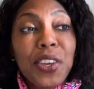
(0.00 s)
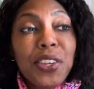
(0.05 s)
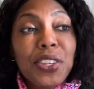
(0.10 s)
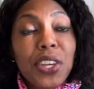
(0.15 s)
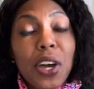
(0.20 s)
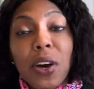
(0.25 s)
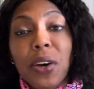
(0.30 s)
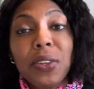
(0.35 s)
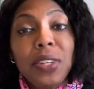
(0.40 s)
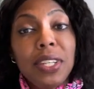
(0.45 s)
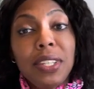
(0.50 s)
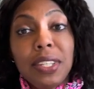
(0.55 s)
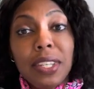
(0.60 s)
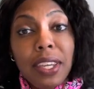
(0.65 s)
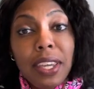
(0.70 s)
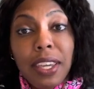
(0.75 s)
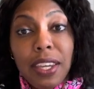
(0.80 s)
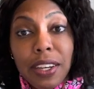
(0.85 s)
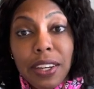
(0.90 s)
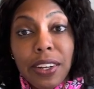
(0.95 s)
Y'all need to
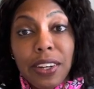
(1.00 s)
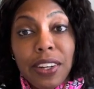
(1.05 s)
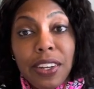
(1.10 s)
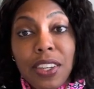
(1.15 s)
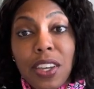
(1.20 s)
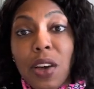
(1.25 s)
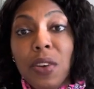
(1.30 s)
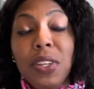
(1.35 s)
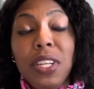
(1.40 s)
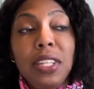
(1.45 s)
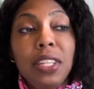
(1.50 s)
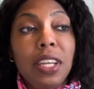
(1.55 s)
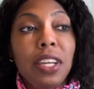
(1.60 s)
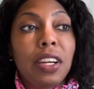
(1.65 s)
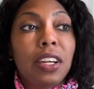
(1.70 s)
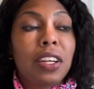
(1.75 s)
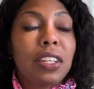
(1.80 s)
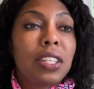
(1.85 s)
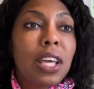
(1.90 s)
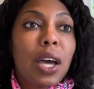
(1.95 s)
hear. Y'all need to hear
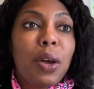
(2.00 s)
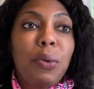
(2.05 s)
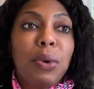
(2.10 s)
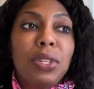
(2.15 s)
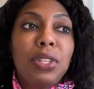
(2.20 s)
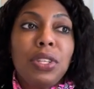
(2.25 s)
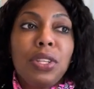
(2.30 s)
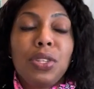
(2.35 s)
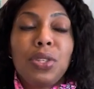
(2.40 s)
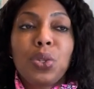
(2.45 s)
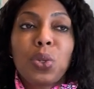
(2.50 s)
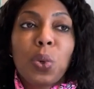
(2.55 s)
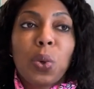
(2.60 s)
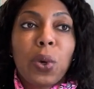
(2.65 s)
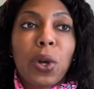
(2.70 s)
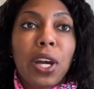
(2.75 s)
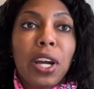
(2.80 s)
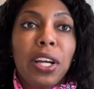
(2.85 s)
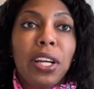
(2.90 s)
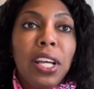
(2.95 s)
because I went to the
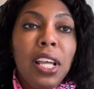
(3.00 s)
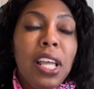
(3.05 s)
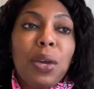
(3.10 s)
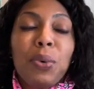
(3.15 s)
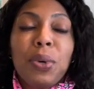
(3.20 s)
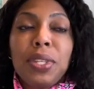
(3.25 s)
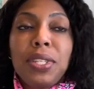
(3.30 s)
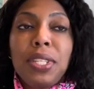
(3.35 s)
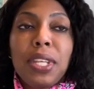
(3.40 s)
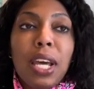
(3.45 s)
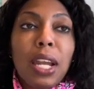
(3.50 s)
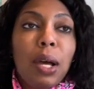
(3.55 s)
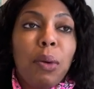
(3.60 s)
store. It was set